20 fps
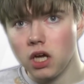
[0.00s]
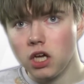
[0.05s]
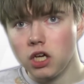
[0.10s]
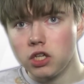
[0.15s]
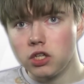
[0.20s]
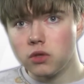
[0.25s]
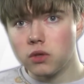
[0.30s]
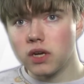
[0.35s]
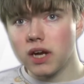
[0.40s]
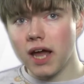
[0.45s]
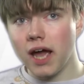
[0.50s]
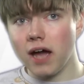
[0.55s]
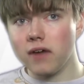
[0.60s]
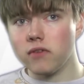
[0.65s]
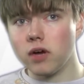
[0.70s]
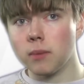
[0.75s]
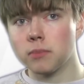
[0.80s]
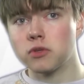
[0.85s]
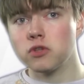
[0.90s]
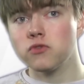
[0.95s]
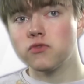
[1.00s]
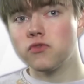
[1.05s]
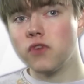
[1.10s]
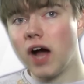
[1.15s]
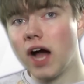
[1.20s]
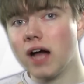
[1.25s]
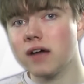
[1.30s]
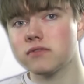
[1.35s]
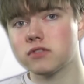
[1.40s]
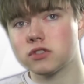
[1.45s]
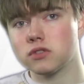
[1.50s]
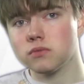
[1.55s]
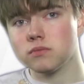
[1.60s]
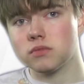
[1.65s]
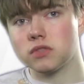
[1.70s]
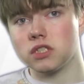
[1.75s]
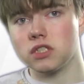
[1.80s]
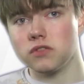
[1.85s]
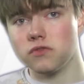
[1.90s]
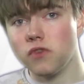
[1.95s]
You can have up to 5
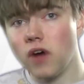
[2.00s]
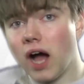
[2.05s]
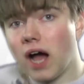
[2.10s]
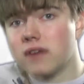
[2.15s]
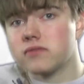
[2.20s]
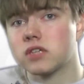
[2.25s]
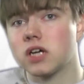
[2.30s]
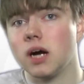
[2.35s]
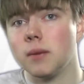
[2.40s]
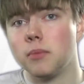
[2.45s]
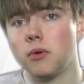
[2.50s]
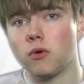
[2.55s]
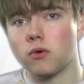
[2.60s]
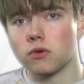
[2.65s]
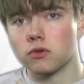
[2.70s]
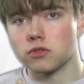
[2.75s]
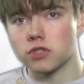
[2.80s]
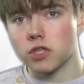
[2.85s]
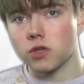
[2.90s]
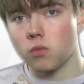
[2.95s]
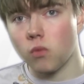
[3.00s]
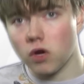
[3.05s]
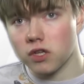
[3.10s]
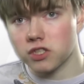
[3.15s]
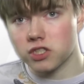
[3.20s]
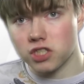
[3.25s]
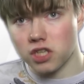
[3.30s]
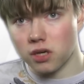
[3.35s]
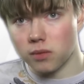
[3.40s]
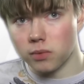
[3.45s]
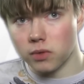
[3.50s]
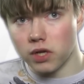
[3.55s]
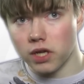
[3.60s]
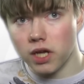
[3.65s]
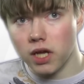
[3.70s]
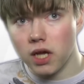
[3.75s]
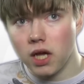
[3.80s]
sumti, 5 cup holders in one sobri.